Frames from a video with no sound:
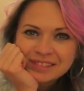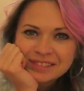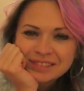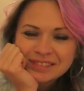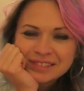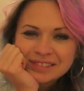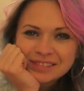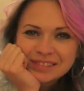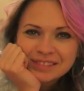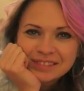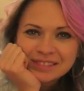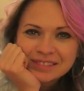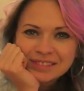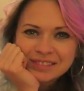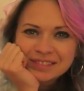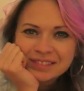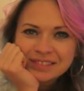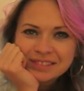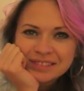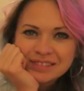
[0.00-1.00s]

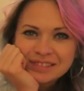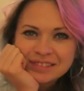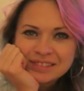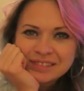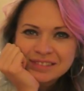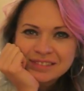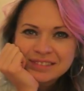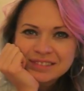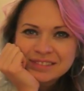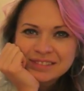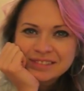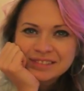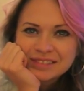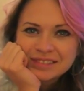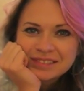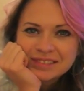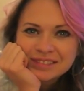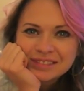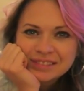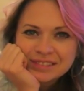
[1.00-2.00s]

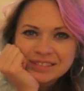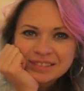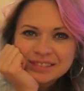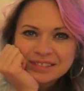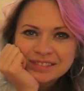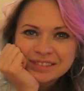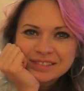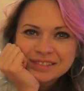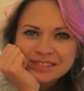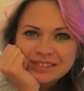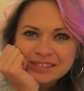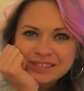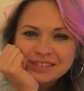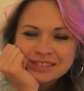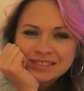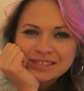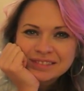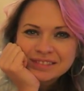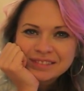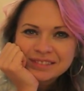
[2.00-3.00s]

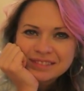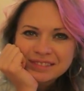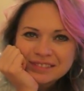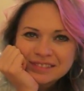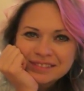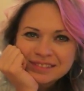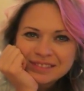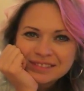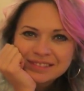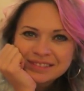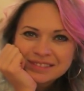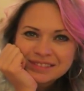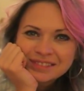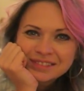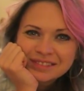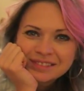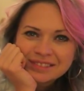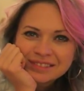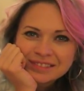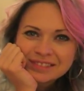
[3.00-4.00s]

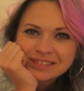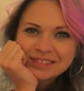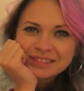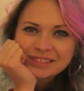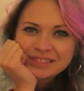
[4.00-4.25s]
(silent)